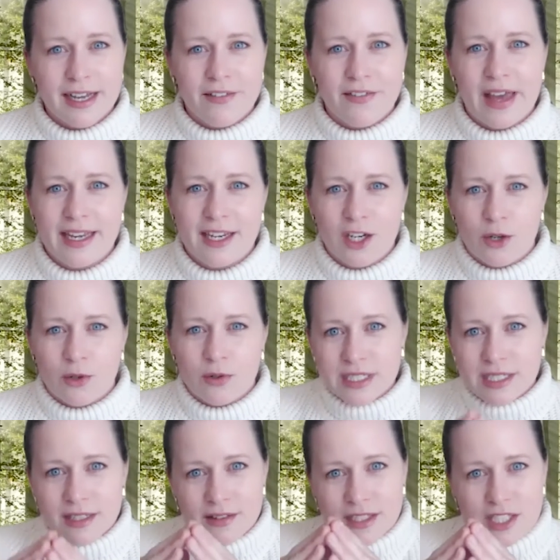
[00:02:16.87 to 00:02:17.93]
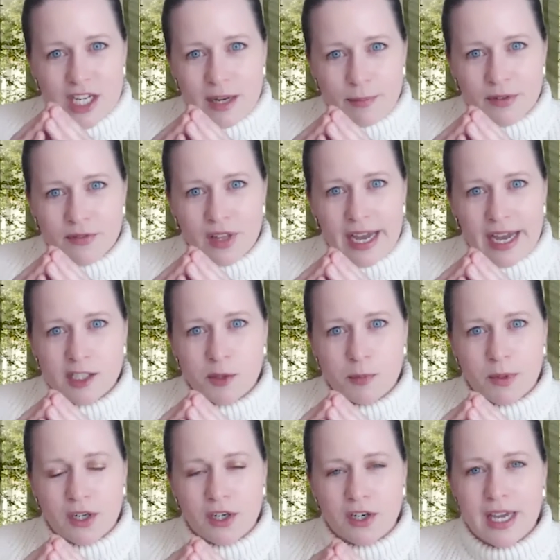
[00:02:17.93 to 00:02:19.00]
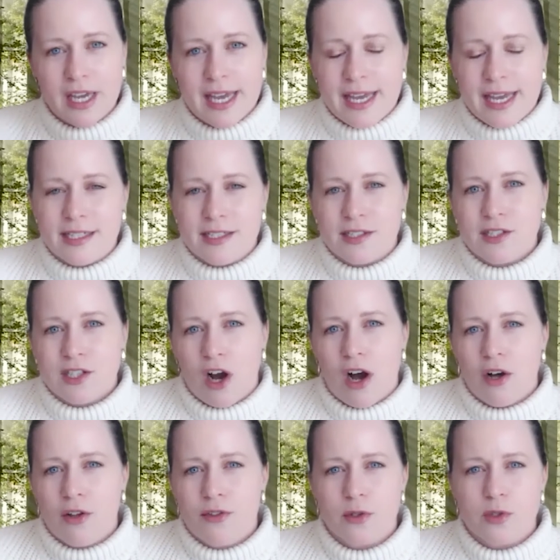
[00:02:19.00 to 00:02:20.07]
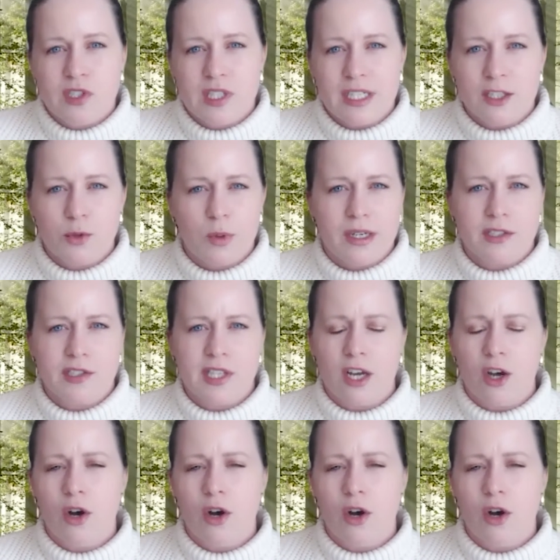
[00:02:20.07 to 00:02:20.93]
that, you know, the tip of the iceberg is all those things where it's like,